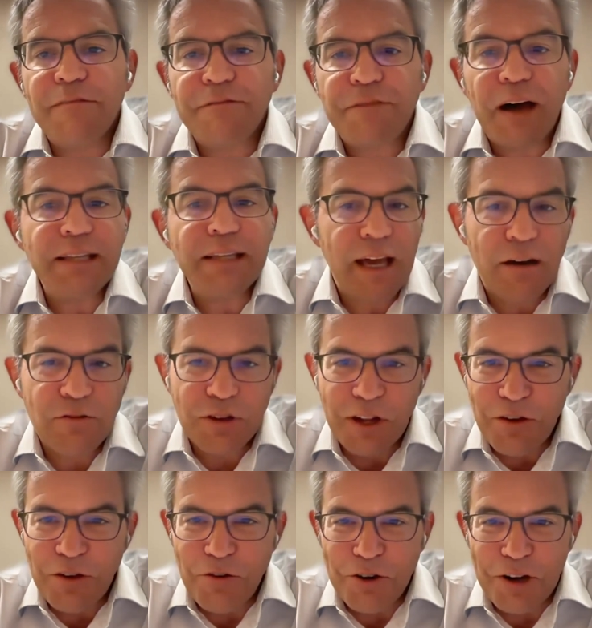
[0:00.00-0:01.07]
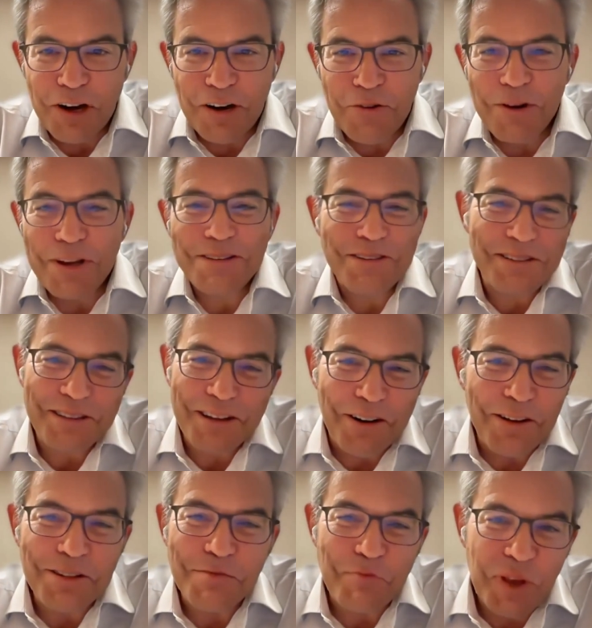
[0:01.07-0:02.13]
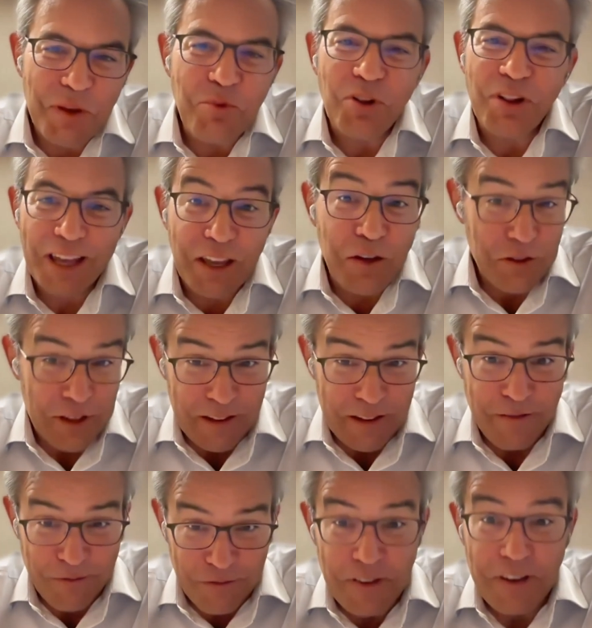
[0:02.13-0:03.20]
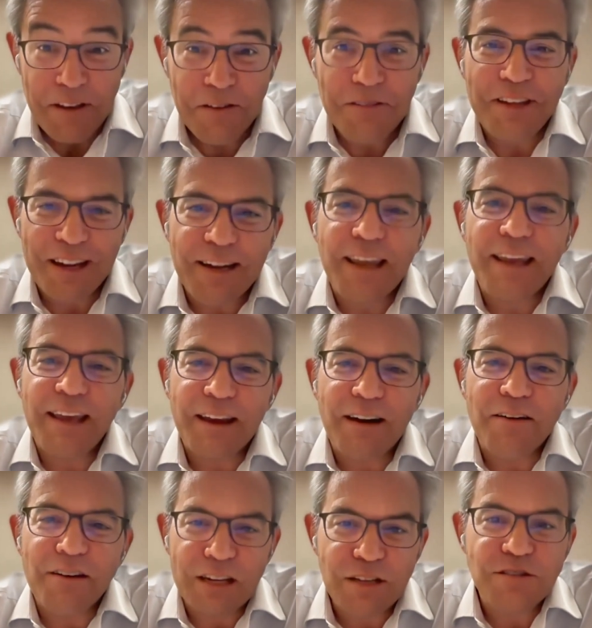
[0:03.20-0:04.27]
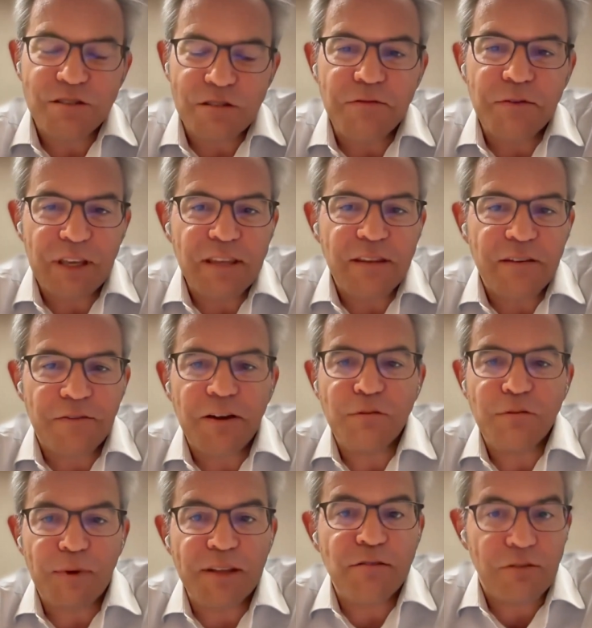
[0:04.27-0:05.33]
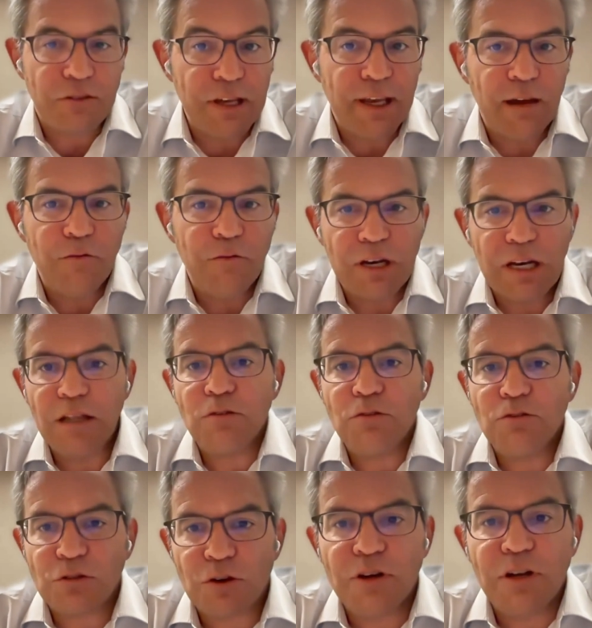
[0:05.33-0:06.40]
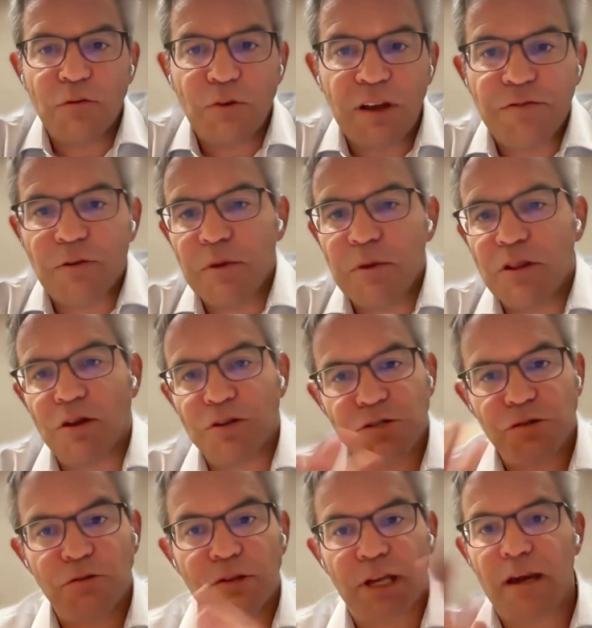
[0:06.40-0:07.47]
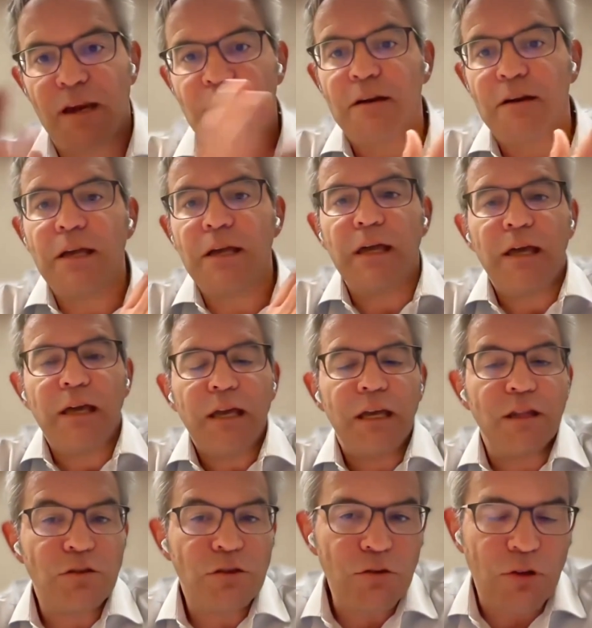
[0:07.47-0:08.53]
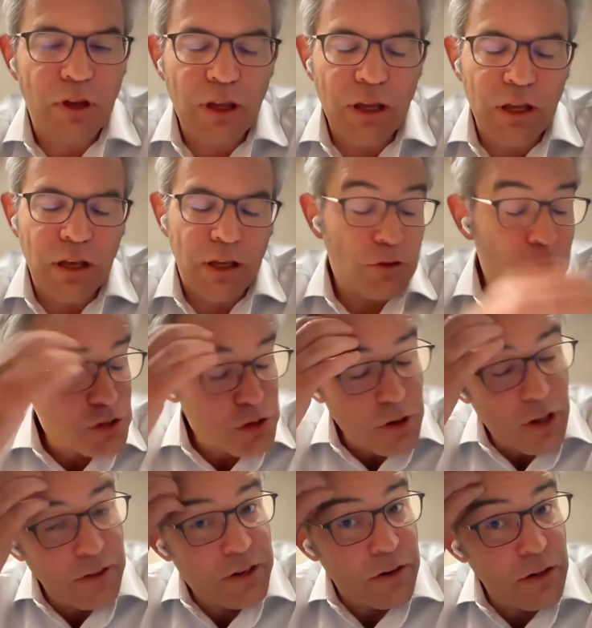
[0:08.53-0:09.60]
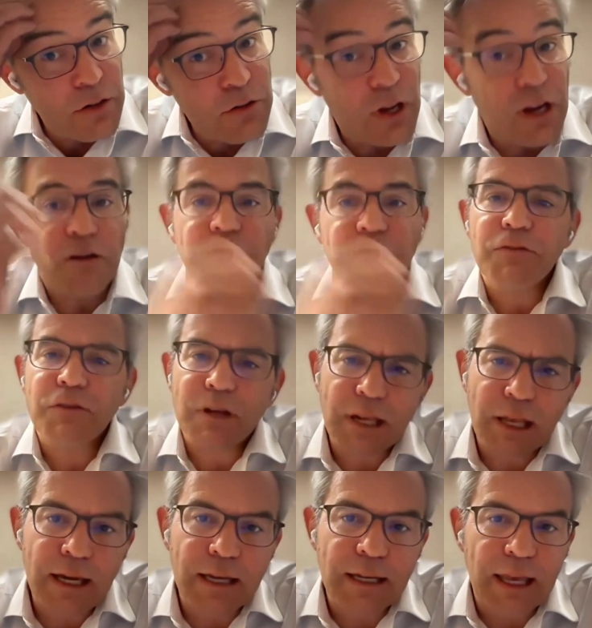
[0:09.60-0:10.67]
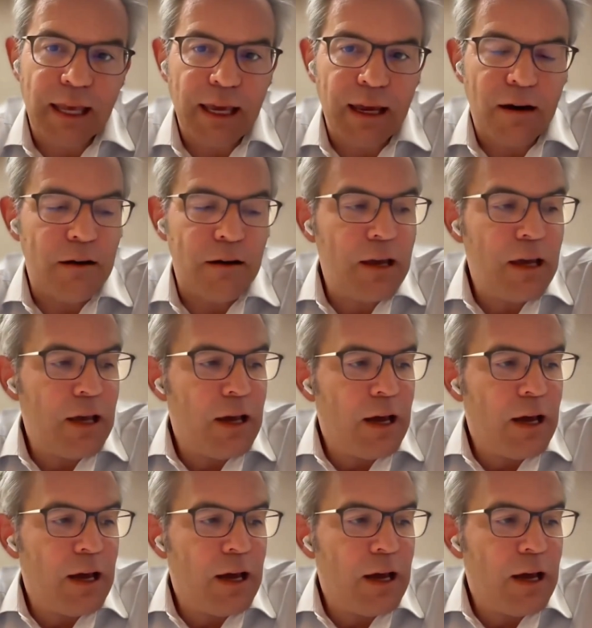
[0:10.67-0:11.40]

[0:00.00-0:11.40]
Find out that you're not crazy. There are other people like you that feel that care needs to be the fundamental thing, and we need to turn away from industrial healthcare into careful and kind care.